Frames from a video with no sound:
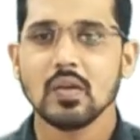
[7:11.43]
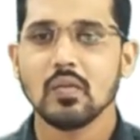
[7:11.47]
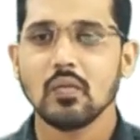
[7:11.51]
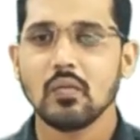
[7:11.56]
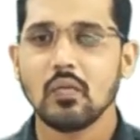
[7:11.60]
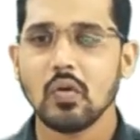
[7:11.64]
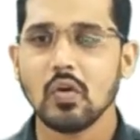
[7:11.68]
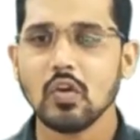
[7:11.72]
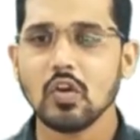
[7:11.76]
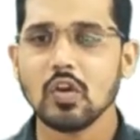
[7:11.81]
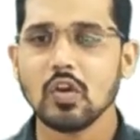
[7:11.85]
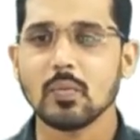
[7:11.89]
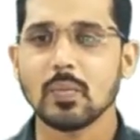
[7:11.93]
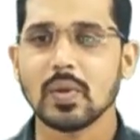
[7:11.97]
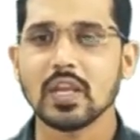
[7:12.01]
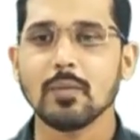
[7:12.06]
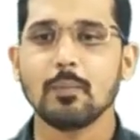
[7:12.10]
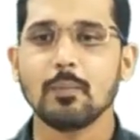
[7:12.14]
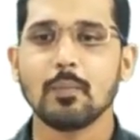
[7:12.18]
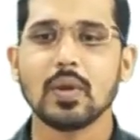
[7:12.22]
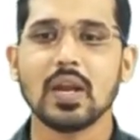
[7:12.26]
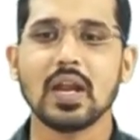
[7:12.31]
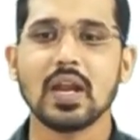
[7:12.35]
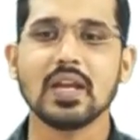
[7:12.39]
Followed
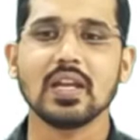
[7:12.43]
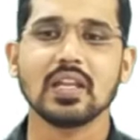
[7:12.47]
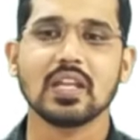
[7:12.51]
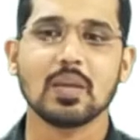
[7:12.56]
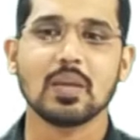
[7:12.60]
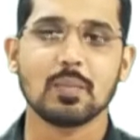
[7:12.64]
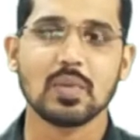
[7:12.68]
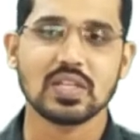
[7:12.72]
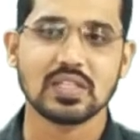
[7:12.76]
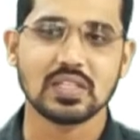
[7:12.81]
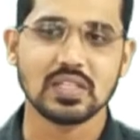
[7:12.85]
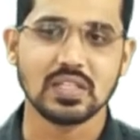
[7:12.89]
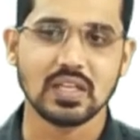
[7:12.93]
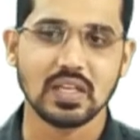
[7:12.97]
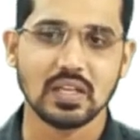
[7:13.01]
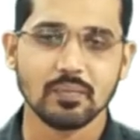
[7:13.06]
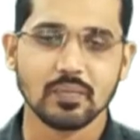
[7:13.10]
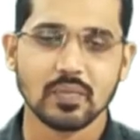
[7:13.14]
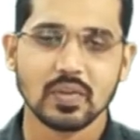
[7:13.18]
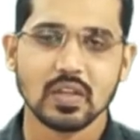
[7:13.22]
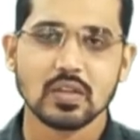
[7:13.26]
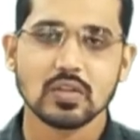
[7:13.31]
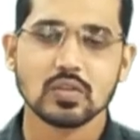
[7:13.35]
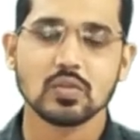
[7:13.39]
by plant capacity.
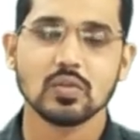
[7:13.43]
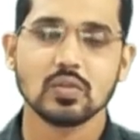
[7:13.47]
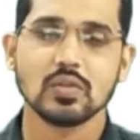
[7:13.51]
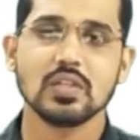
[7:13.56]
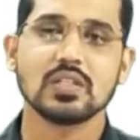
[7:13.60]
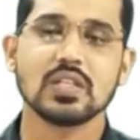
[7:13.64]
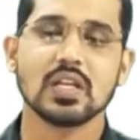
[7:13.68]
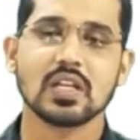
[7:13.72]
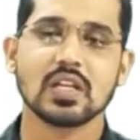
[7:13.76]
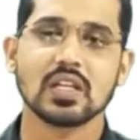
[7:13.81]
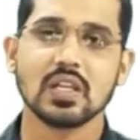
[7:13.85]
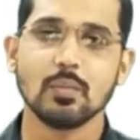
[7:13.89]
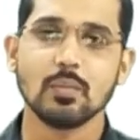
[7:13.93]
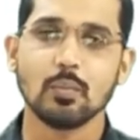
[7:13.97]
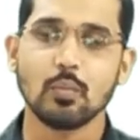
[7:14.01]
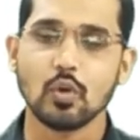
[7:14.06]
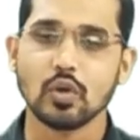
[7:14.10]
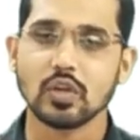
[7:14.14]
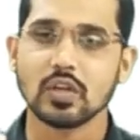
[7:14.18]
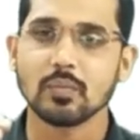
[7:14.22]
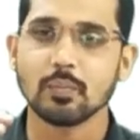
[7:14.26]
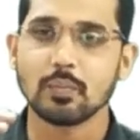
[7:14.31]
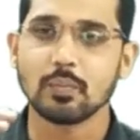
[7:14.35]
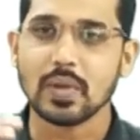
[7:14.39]
So these are the
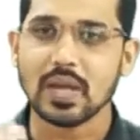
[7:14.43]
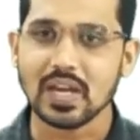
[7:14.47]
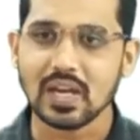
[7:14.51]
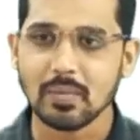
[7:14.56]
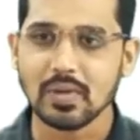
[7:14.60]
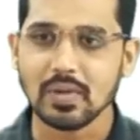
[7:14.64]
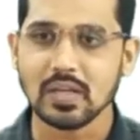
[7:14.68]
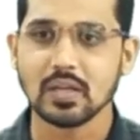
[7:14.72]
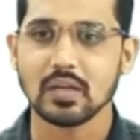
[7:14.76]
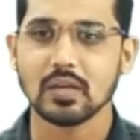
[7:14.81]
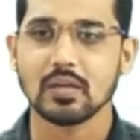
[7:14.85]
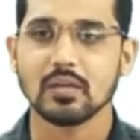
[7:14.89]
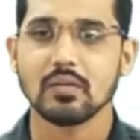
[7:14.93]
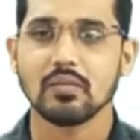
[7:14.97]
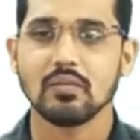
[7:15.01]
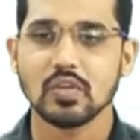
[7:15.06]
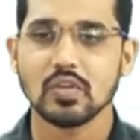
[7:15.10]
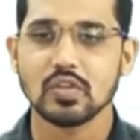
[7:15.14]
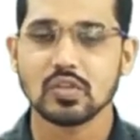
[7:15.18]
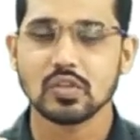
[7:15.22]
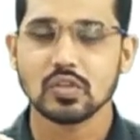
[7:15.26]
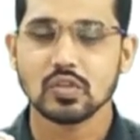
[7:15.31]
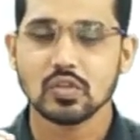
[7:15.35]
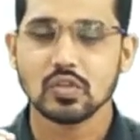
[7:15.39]
important parameter
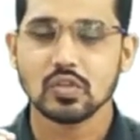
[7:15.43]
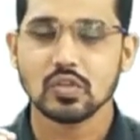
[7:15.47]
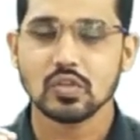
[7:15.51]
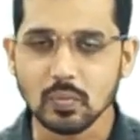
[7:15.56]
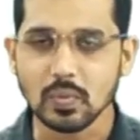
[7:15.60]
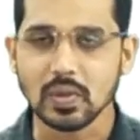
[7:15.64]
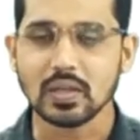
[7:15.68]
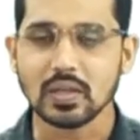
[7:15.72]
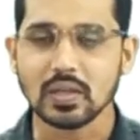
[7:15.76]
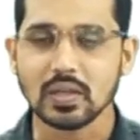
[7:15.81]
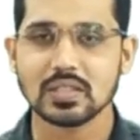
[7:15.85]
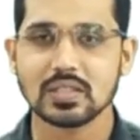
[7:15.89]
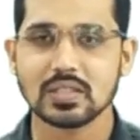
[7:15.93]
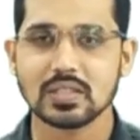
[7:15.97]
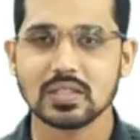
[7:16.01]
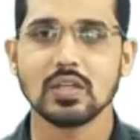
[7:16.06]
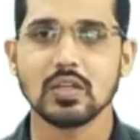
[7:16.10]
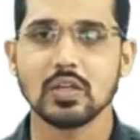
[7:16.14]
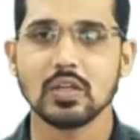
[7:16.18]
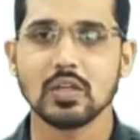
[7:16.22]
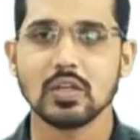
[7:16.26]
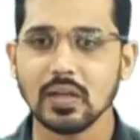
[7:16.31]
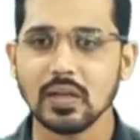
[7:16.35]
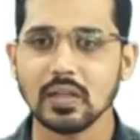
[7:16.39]
which should be
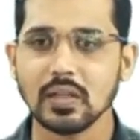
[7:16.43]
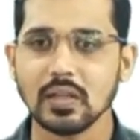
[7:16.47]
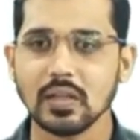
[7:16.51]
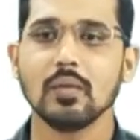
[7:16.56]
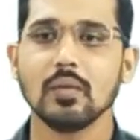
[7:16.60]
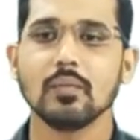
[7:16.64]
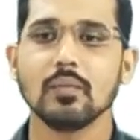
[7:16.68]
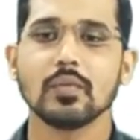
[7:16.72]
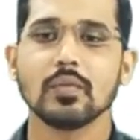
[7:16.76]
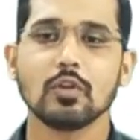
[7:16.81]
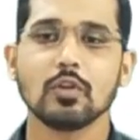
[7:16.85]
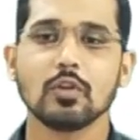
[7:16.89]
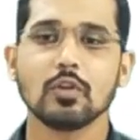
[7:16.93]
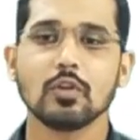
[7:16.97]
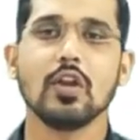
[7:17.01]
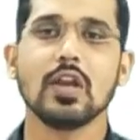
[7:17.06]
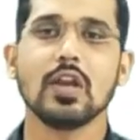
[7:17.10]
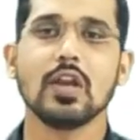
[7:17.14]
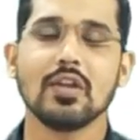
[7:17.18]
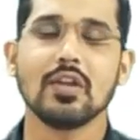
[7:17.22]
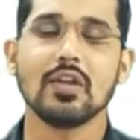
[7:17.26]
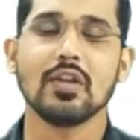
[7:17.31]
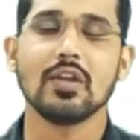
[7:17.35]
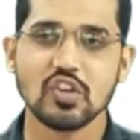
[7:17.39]
considered during the crude
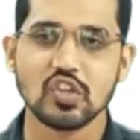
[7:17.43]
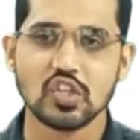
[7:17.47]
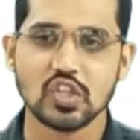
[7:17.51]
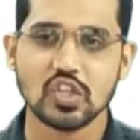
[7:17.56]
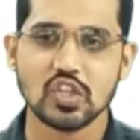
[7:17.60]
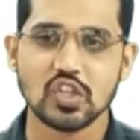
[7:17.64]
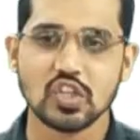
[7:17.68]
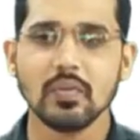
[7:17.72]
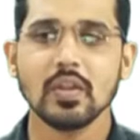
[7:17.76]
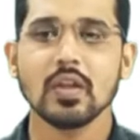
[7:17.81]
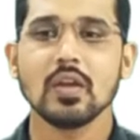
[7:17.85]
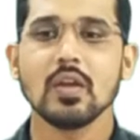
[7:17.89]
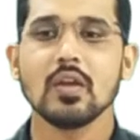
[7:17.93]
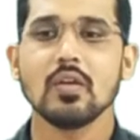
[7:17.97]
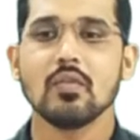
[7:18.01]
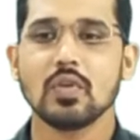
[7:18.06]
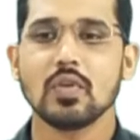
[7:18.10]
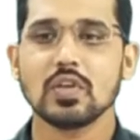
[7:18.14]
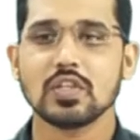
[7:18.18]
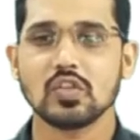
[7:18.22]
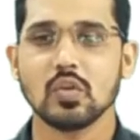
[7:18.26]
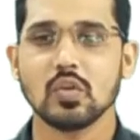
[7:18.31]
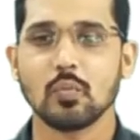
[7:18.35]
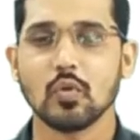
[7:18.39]
oil evaluation.
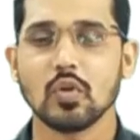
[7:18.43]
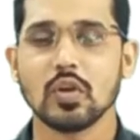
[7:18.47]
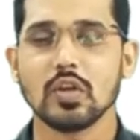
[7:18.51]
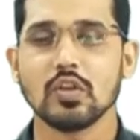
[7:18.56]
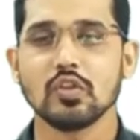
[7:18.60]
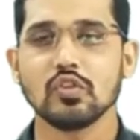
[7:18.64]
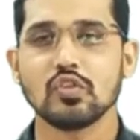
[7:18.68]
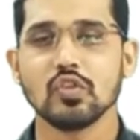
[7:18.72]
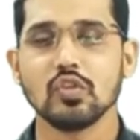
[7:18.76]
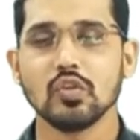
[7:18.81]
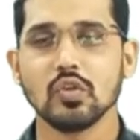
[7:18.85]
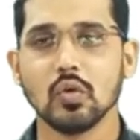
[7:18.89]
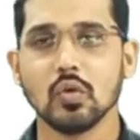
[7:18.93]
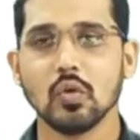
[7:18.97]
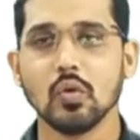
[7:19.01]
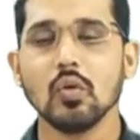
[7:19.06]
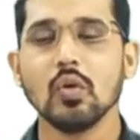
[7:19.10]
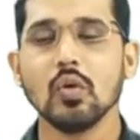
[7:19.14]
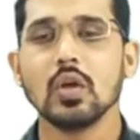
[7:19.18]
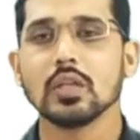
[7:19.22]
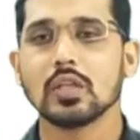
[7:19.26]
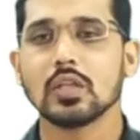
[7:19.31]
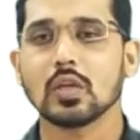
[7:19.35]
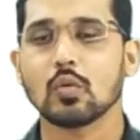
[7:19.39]
First of all, you should
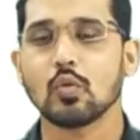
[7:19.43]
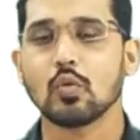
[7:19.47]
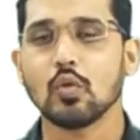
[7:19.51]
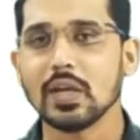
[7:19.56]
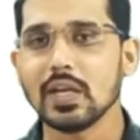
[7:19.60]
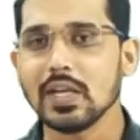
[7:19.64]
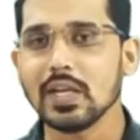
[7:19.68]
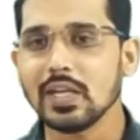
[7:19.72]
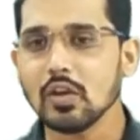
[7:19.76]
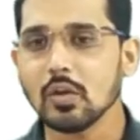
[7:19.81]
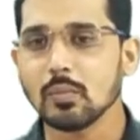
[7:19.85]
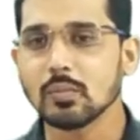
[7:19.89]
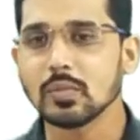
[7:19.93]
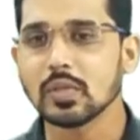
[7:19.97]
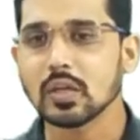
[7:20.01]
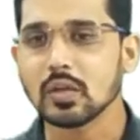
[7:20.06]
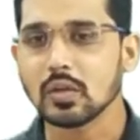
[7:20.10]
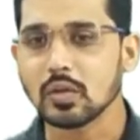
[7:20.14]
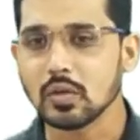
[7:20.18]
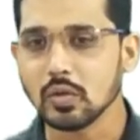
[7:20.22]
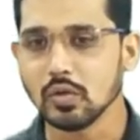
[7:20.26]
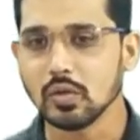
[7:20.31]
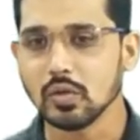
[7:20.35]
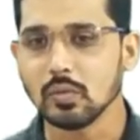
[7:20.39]
know the quality of the
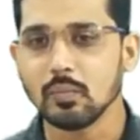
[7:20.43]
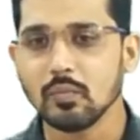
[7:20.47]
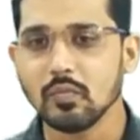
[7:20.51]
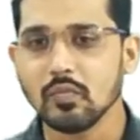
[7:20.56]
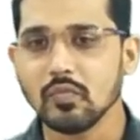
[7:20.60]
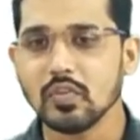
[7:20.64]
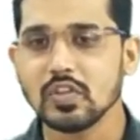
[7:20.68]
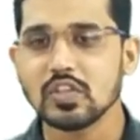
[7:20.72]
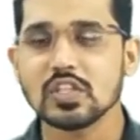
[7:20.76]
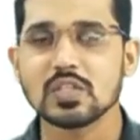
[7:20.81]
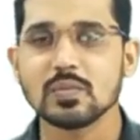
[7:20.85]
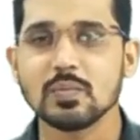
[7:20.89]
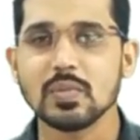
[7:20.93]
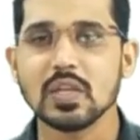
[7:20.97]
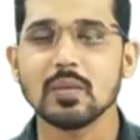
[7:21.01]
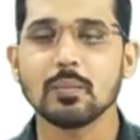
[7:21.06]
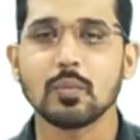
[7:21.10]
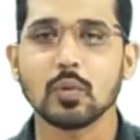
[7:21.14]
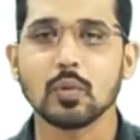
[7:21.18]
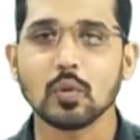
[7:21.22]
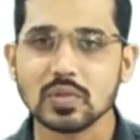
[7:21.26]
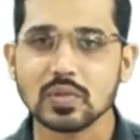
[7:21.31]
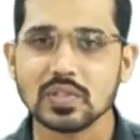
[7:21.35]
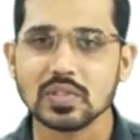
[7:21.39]
crude which is
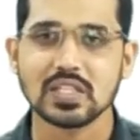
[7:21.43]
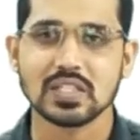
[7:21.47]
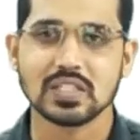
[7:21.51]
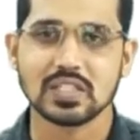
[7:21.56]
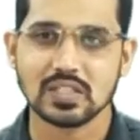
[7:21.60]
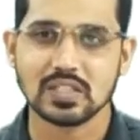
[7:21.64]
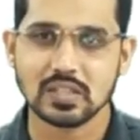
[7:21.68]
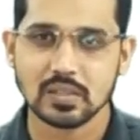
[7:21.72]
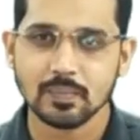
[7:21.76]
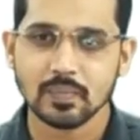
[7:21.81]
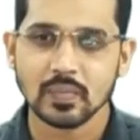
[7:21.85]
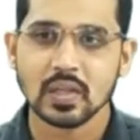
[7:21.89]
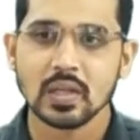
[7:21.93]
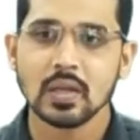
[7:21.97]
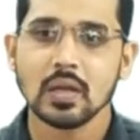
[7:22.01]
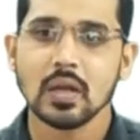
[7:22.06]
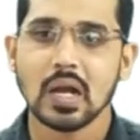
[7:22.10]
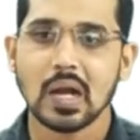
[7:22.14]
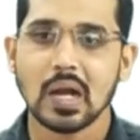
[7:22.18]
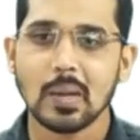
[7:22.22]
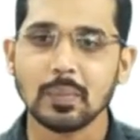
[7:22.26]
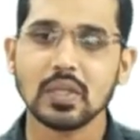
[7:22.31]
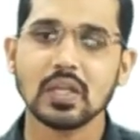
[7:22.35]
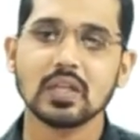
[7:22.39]
being processed.
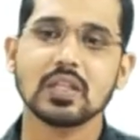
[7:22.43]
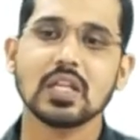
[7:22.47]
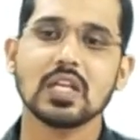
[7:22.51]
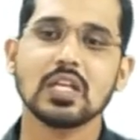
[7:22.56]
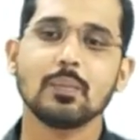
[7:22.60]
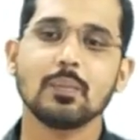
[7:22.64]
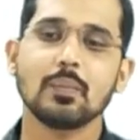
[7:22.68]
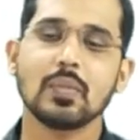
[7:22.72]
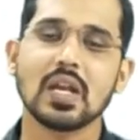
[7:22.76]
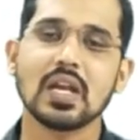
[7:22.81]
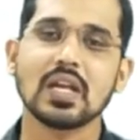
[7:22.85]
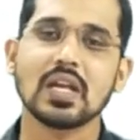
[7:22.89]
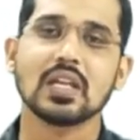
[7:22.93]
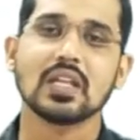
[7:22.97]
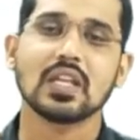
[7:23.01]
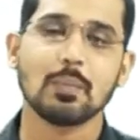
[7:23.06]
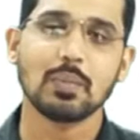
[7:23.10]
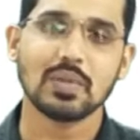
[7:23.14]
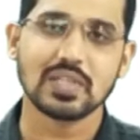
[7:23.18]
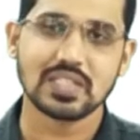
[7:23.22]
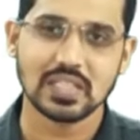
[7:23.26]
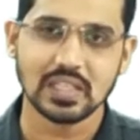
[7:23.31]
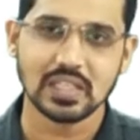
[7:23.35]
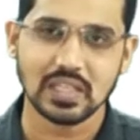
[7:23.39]
After that, plant
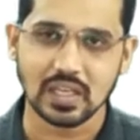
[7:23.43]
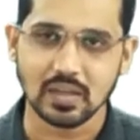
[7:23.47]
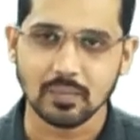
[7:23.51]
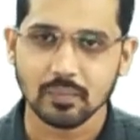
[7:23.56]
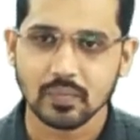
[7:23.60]
capacity.